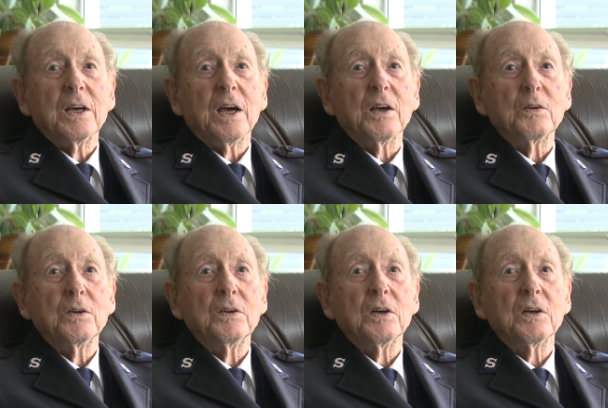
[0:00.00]

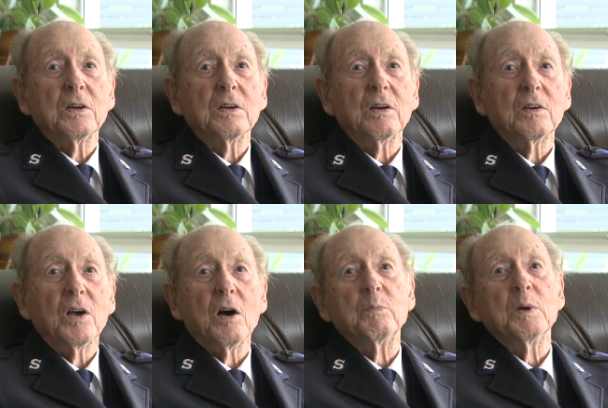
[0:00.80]
And uh,
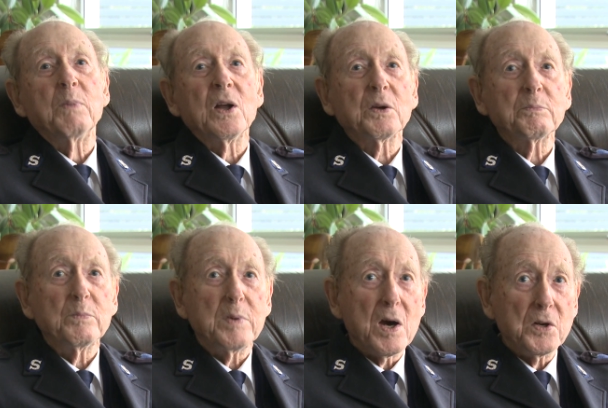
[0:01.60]
I've been
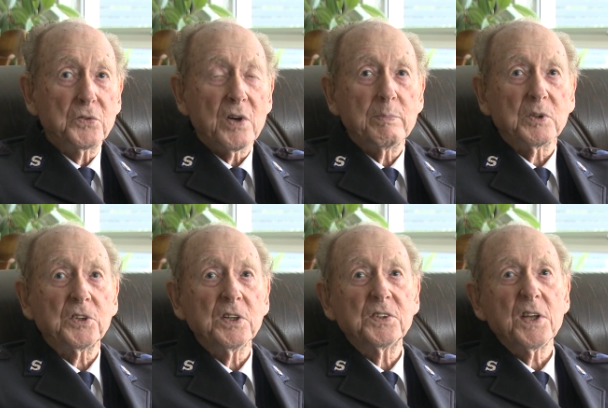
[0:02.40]
blowing my own trumpet
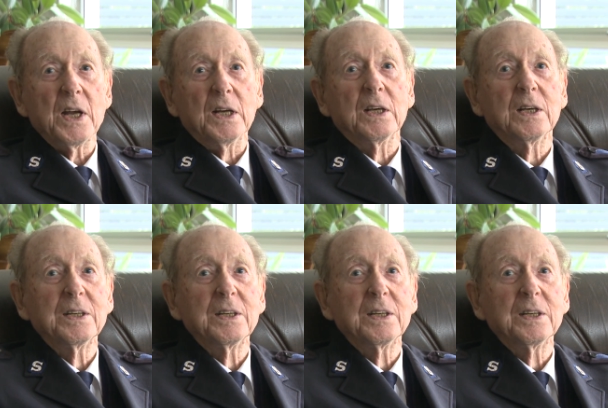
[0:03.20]
since then.